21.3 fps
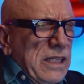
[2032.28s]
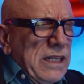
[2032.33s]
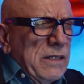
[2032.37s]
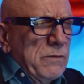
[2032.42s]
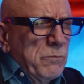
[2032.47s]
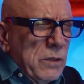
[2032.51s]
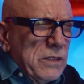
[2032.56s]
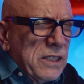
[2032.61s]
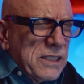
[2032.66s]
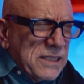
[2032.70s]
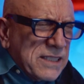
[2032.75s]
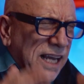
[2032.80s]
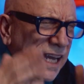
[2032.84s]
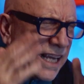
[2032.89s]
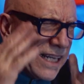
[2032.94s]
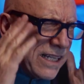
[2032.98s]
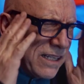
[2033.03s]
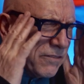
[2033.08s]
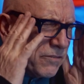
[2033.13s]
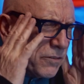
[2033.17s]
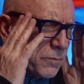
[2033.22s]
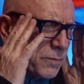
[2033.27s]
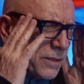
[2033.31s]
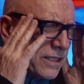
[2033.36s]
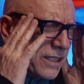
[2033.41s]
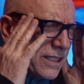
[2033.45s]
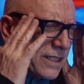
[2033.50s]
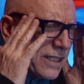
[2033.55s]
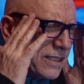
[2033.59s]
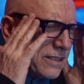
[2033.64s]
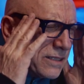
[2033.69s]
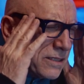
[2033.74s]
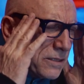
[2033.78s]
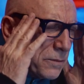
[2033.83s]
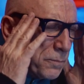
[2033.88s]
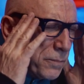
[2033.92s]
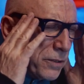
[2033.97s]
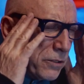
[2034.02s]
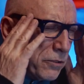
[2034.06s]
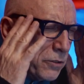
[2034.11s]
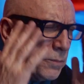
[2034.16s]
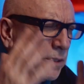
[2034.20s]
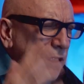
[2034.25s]
well, the title of the building is the
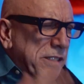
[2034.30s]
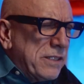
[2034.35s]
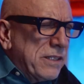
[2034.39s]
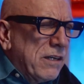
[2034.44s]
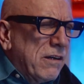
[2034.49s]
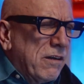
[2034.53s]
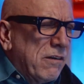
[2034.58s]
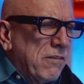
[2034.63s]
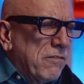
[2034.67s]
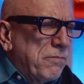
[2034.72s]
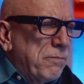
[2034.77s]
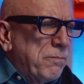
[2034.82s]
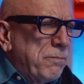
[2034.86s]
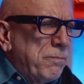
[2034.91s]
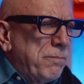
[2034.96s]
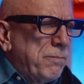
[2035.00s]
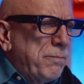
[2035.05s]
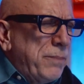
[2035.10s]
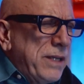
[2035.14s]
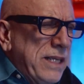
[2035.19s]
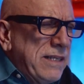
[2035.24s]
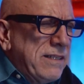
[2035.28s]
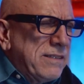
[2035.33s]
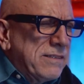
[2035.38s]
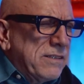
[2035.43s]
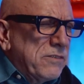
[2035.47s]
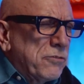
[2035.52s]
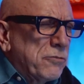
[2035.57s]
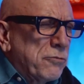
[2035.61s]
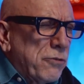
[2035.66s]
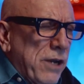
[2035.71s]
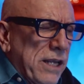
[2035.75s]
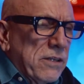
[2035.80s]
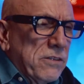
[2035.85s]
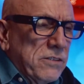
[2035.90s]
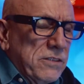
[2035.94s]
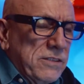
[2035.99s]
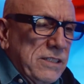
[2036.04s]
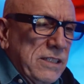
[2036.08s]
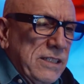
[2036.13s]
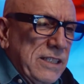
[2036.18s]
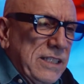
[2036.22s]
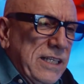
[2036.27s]
Pyramid of Peace and
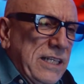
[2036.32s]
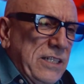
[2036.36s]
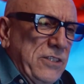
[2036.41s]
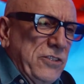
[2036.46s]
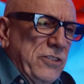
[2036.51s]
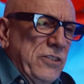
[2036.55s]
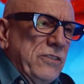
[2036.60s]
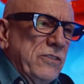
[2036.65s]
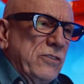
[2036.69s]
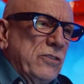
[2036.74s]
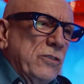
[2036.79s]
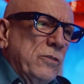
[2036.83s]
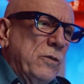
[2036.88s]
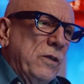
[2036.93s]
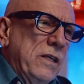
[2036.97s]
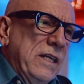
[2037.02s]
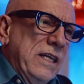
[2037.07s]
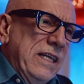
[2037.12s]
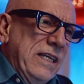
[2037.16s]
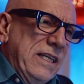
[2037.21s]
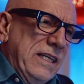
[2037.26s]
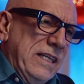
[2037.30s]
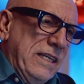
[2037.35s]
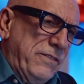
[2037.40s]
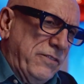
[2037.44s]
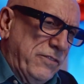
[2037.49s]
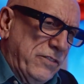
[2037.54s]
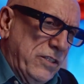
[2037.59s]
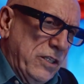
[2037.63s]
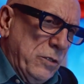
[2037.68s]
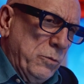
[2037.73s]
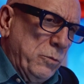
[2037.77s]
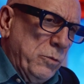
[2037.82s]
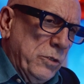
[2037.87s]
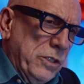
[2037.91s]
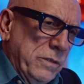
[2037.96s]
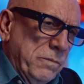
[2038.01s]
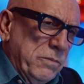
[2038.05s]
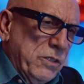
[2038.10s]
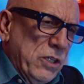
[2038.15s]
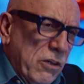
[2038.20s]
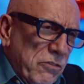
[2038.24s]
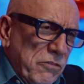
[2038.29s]
Reconciliation. So if there were
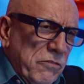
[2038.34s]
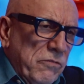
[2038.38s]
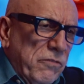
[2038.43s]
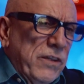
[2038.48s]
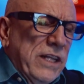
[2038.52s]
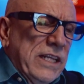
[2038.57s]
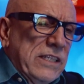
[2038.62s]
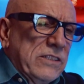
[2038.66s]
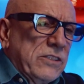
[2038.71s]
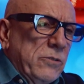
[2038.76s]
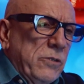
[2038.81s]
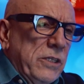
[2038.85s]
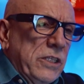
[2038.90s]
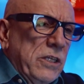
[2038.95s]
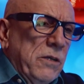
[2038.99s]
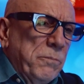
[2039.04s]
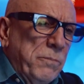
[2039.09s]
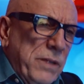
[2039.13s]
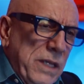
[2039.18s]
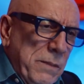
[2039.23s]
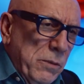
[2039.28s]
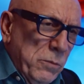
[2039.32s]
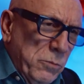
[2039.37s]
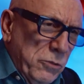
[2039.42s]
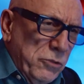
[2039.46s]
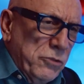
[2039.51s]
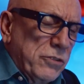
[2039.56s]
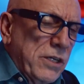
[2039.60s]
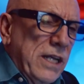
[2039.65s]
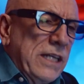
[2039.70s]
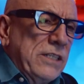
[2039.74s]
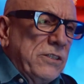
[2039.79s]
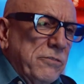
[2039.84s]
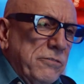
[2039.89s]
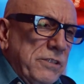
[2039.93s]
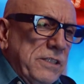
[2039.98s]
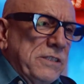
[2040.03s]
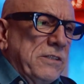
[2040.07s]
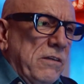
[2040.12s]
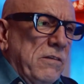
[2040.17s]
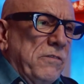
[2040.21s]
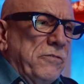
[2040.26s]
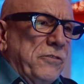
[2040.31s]
conflicts going on, people would try to
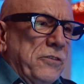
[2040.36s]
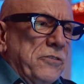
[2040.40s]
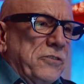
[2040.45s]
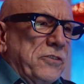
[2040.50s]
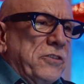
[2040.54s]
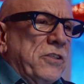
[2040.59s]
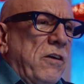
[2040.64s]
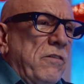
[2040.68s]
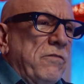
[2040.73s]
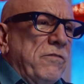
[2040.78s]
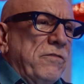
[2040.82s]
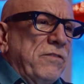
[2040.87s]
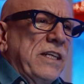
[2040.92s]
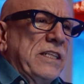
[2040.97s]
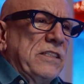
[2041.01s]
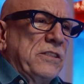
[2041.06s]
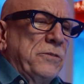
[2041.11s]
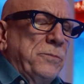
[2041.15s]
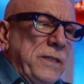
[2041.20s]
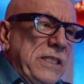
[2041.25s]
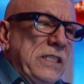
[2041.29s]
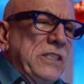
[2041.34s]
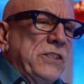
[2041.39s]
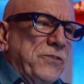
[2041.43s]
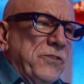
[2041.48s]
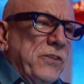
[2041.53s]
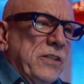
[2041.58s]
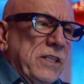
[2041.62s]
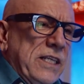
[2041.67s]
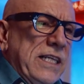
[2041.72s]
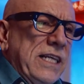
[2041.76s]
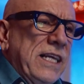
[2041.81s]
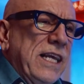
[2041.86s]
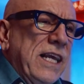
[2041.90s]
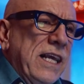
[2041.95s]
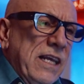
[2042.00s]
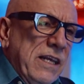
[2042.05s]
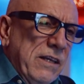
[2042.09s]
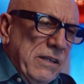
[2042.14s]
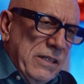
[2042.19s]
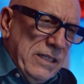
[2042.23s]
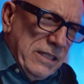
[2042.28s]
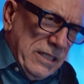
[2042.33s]
resolve those conflicts peacefully
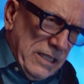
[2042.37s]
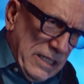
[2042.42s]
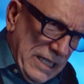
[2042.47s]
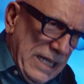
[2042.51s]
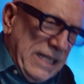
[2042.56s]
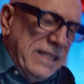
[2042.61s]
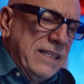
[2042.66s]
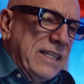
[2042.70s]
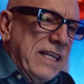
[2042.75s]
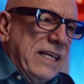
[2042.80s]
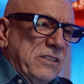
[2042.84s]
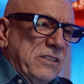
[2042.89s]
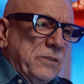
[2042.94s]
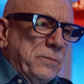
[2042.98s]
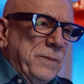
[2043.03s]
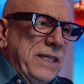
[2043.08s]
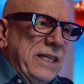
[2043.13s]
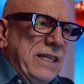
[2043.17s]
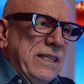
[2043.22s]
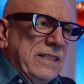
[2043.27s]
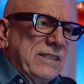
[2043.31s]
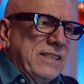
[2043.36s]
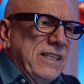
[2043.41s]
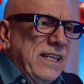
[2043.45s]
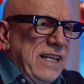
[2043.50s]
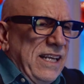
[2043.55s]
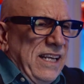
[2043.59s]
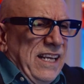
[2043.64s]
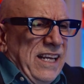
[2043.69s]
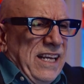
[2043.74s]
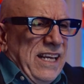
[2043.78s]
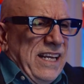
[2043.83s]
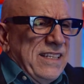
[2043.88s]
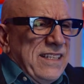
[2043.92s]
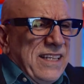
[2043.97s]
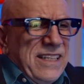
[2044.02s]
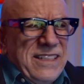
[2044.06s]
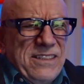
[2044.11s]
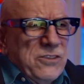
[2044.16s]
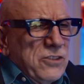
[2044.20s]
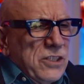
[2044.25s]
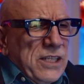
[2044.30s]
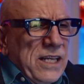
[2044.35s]
in space. And I
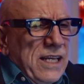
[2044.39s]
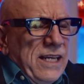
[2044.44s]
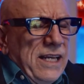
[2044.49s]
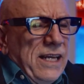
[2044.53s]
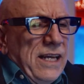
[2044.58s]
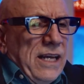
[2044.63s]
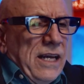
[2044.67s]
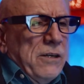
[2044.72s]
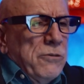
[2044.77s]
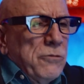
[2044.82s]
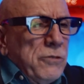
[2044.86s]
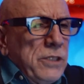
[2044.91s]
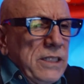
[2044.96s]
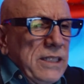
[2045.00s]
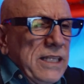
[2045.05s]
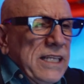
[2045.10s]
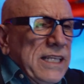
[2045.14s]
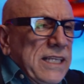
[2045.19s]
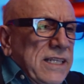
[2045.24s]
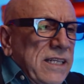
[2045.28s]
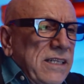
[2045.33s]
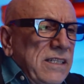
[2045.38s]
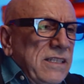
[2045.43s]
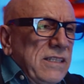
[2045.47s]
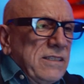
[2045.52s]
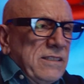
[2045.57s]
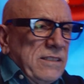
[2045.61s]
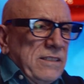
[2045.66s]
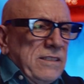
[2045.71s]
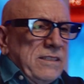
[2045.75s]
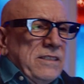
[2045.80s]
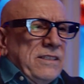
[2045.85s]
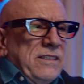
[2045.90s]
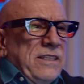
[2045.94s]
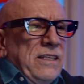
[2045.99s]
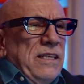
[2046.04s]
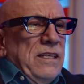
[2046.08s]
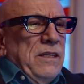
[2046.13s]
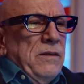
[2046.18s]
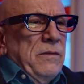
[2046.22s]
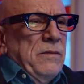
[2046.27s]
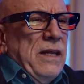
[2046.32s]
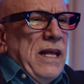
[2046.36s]
thought, I really can't
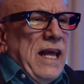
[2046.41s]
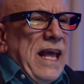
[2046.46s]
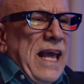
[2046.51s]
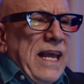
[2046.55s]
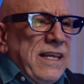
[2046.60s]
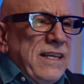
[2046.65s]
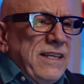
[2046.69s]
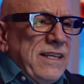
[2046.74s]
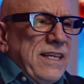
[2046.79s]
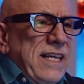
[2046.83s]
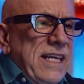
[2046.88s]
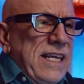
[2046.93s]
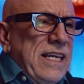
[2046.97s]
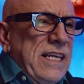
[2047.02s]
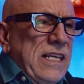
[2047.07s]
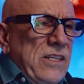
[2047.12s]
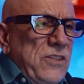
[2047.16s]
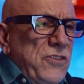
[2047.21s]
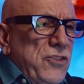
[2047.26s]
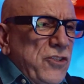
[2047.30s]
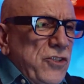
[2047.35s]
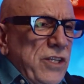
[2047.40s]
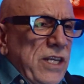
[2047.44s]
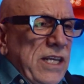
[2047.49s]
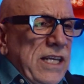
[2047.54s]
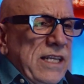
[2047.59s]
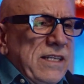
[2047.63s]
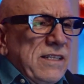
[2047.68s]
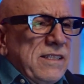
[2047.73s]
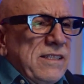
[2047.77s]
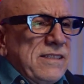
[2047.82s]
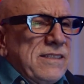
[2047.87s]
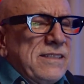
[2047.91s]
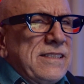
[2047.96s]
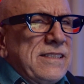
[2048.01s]
engage in a